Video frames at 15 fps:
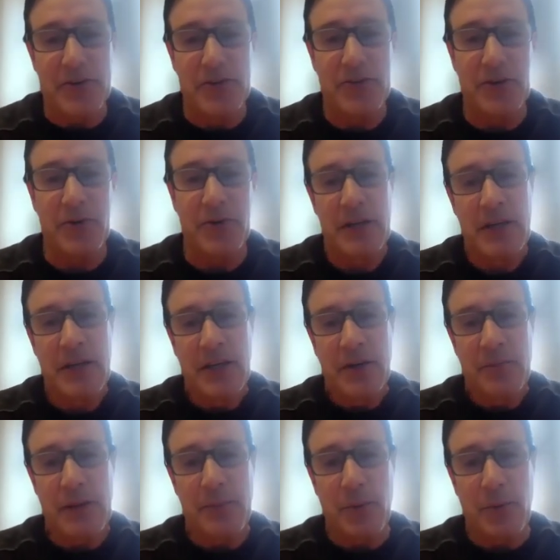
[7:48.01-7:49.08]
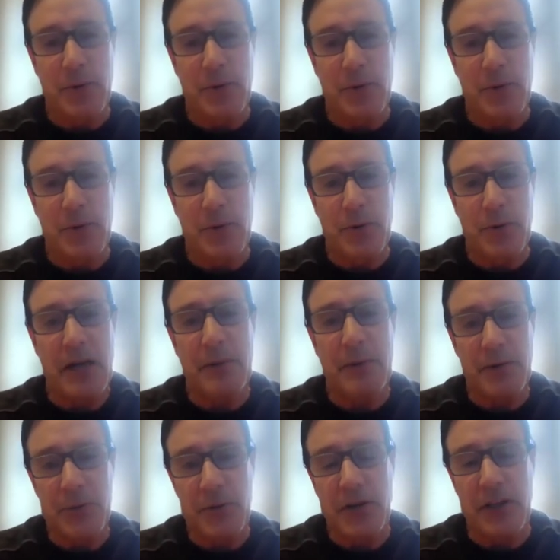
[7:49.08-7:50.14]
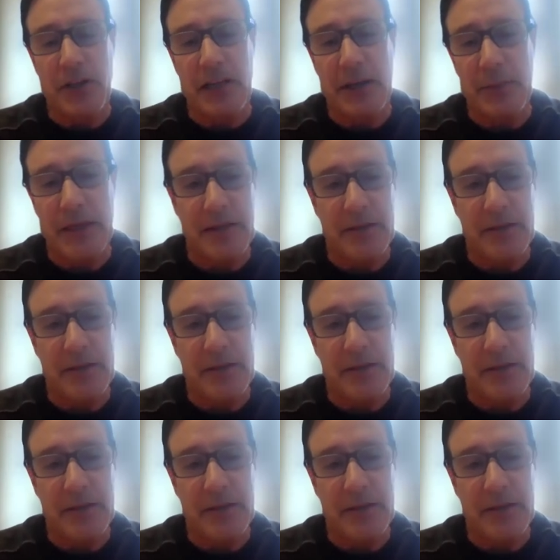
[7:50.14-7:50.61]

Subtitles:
So companies were claiming